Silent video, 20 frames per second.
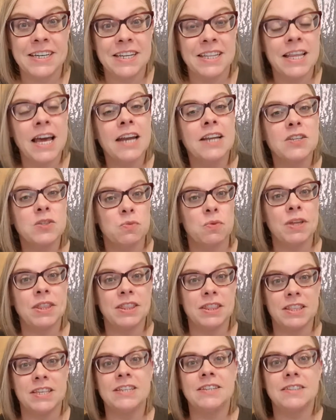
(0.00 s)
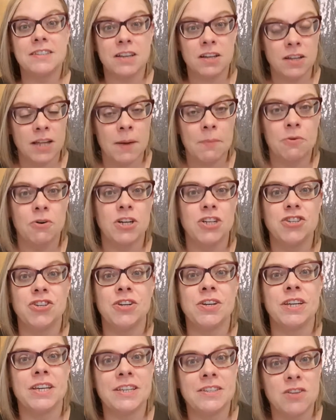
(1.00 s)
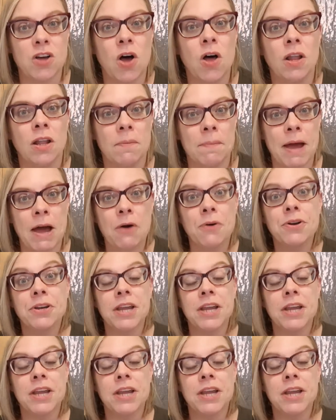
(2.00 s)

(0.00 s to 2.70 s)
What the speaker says: And that is what this collaboration is all about.